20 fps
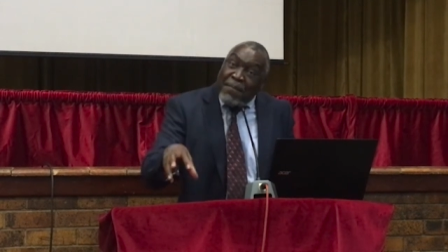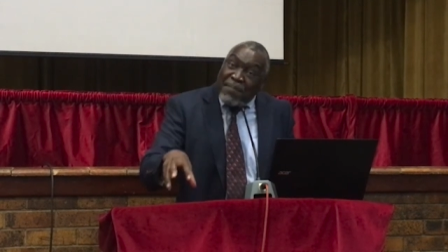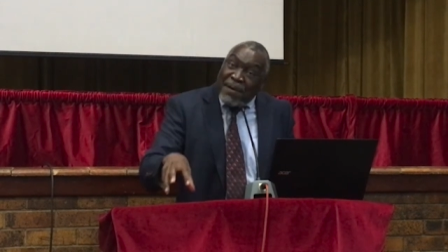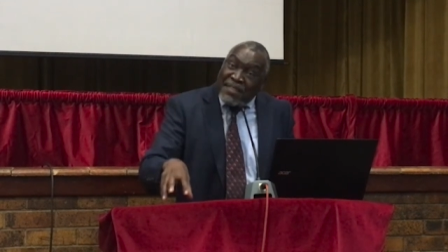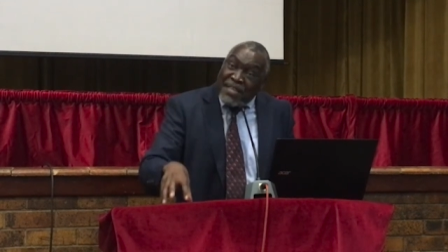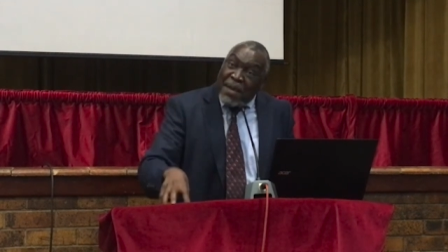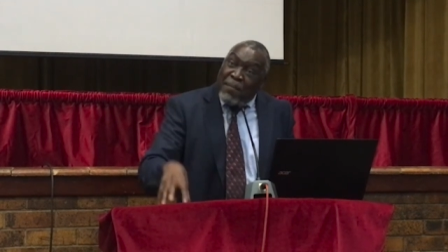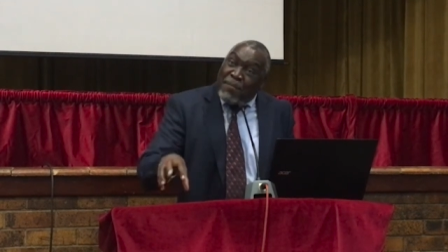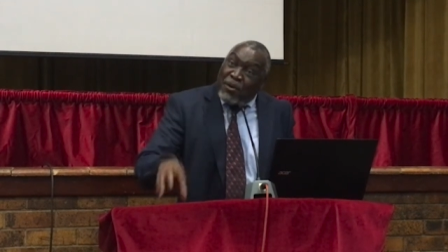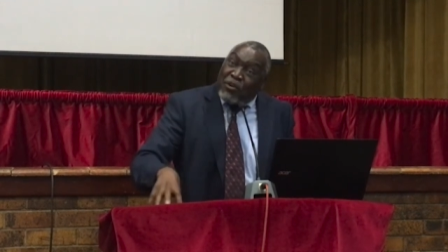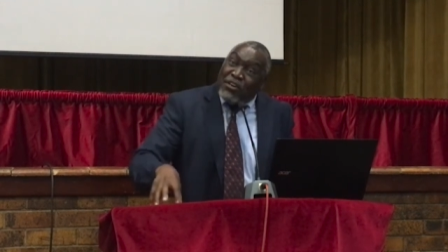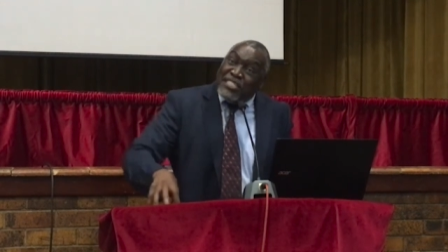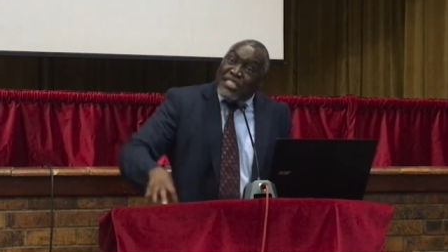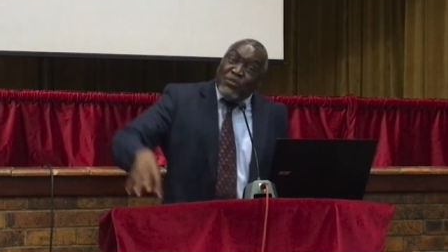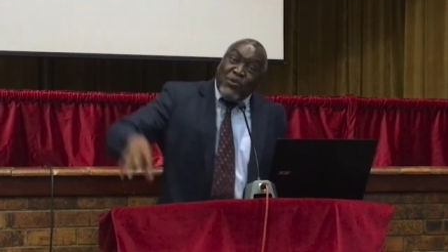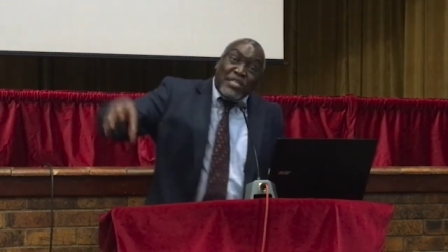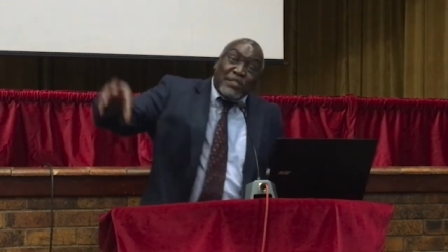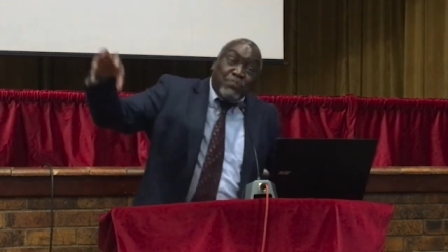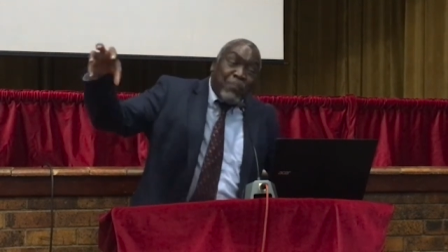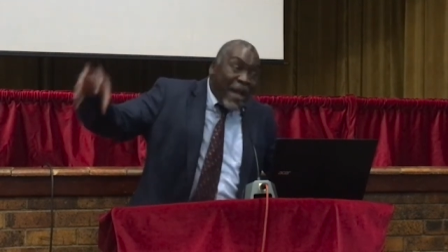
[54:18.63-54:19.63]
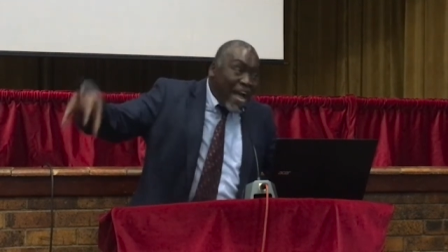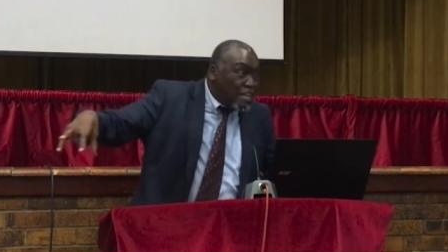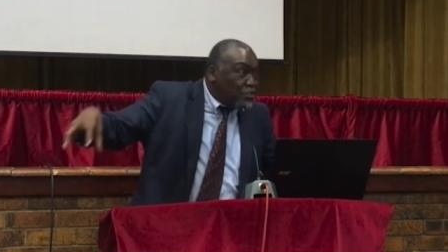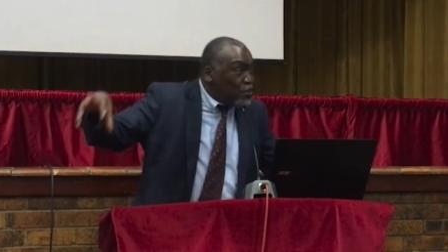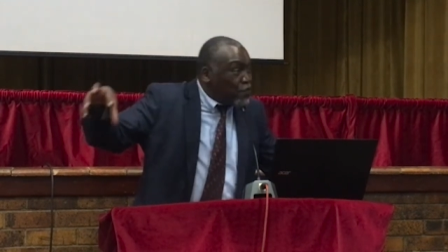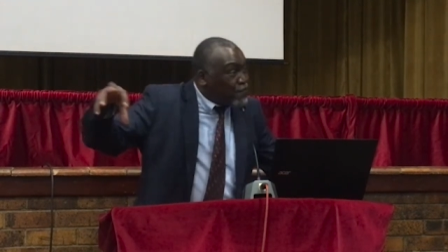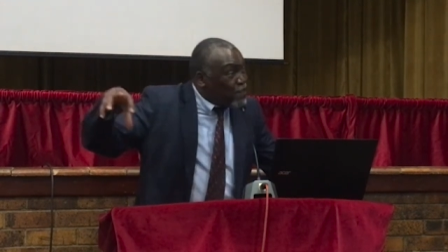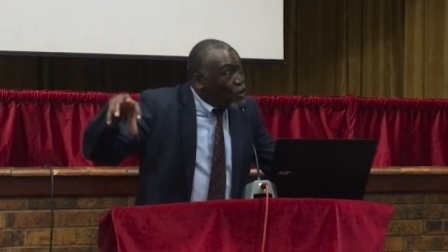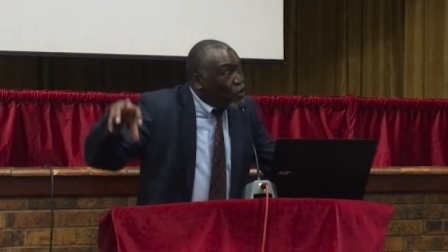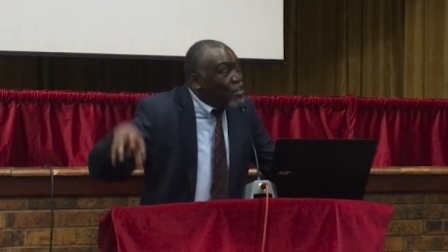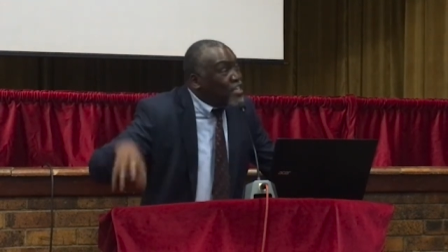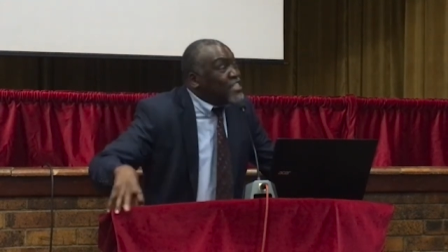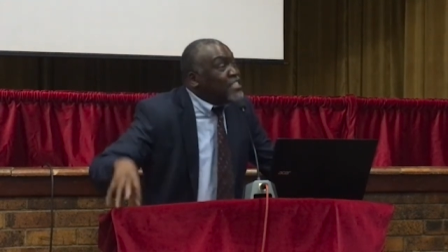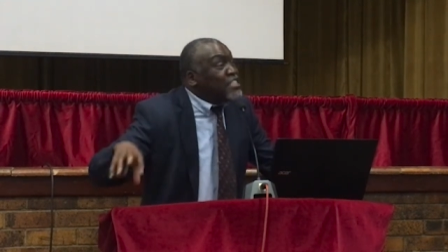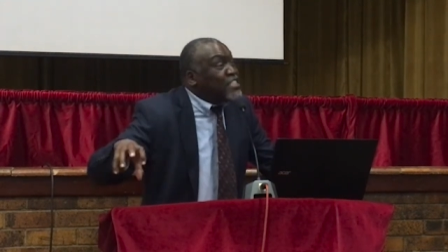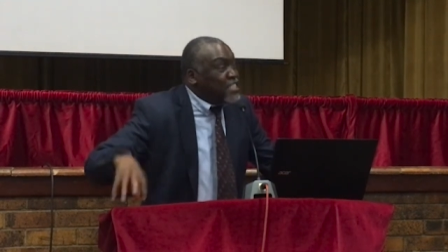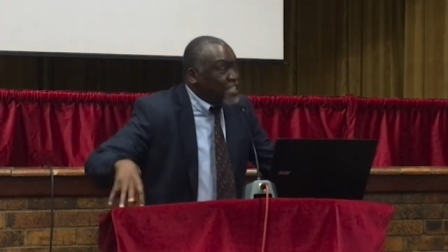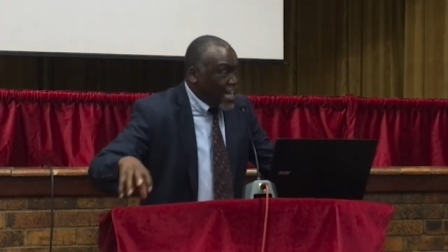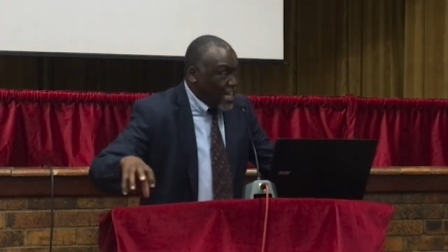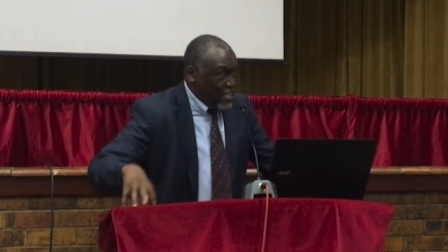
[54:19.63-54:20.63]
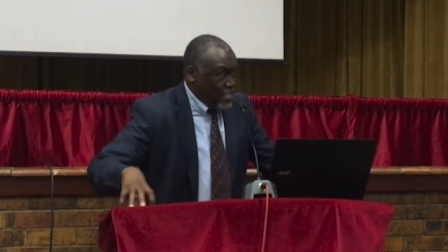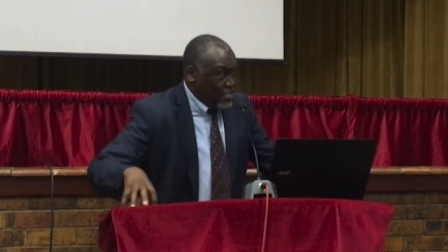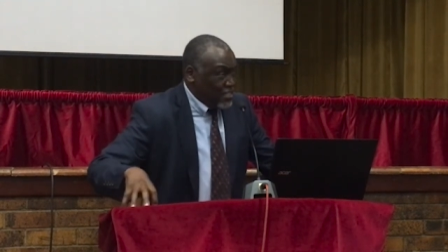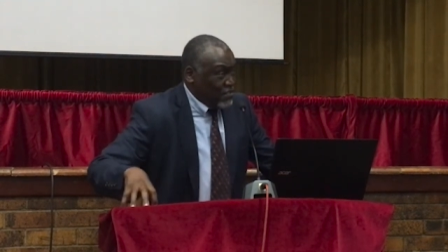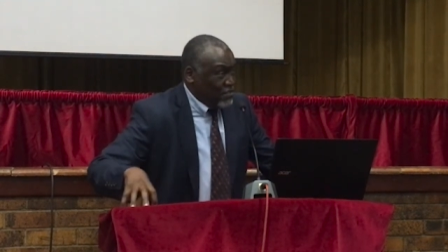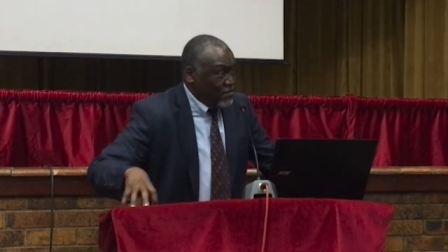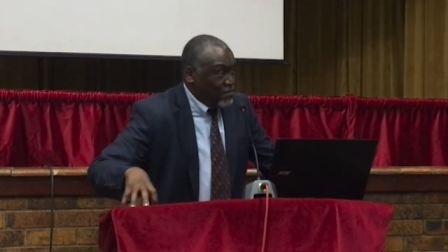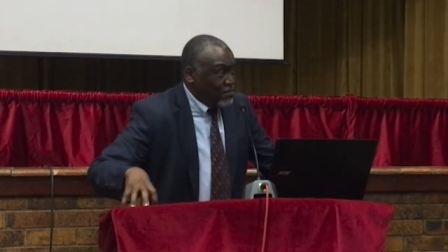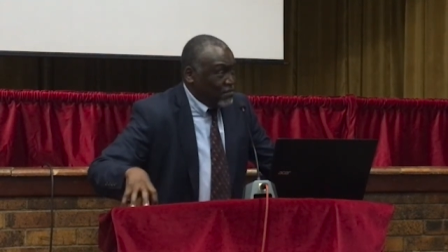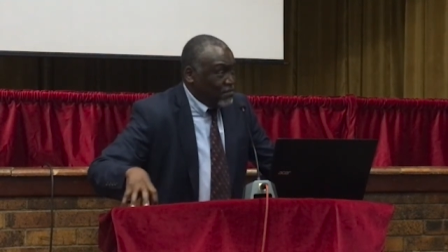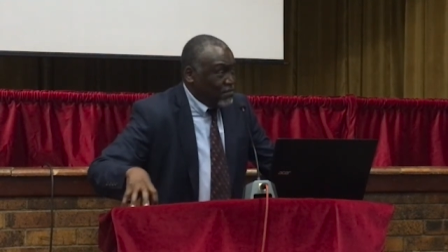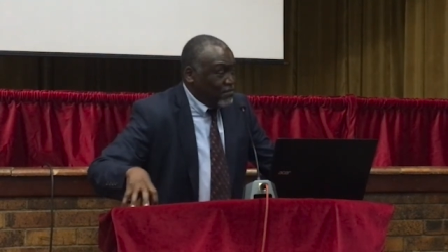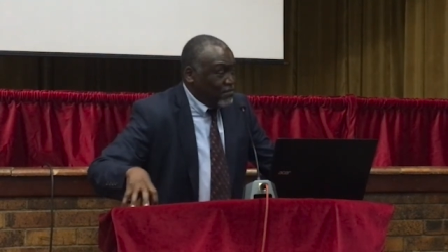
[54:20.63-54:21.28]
the Sabbath because it was part of the original.